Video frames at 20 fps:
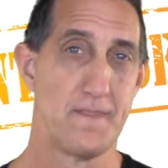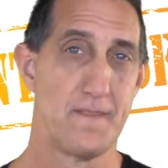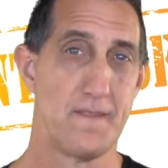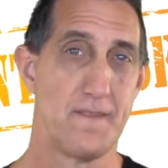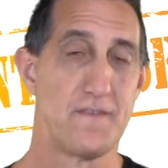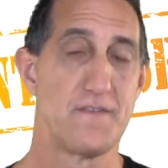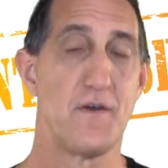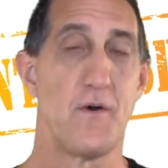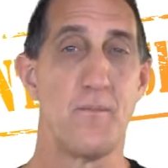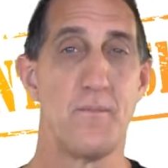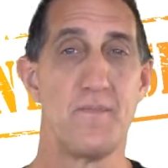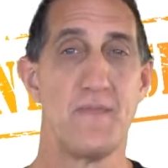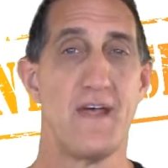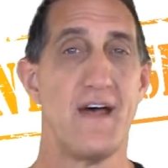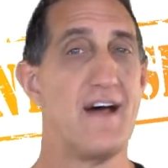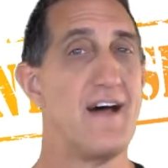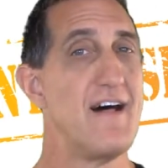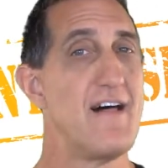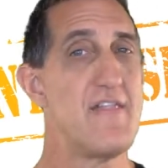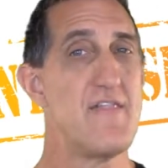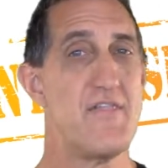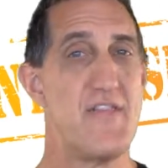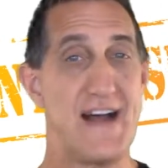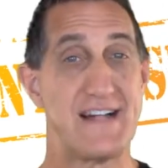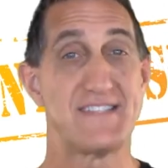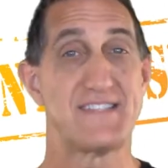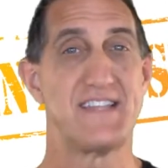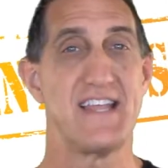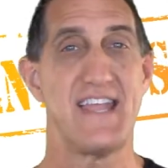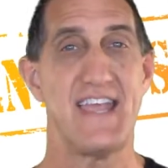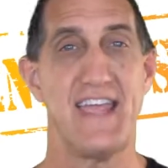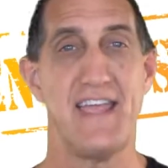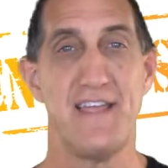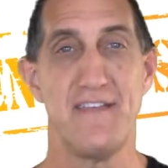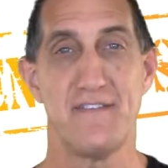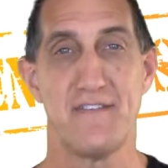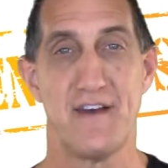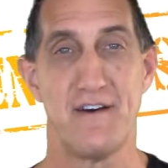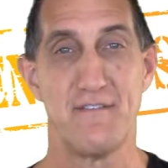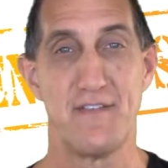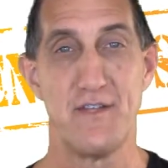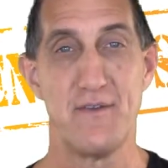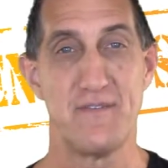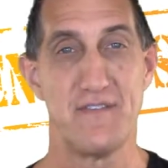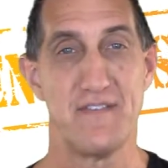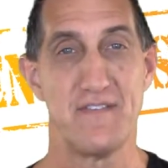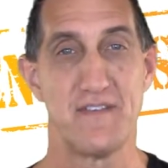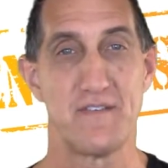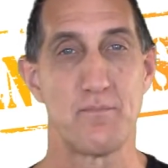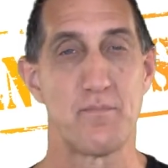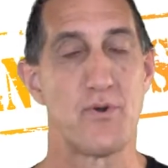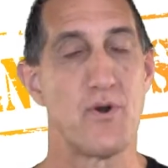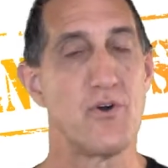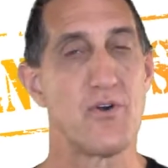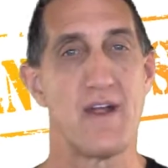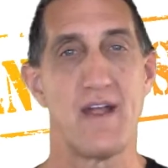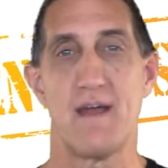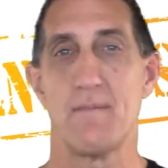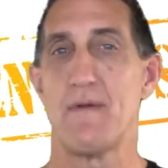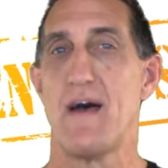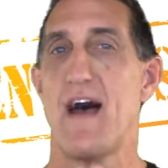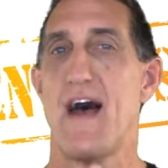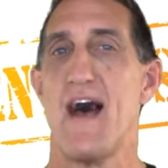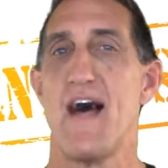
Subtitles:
So that's the ease of using this program.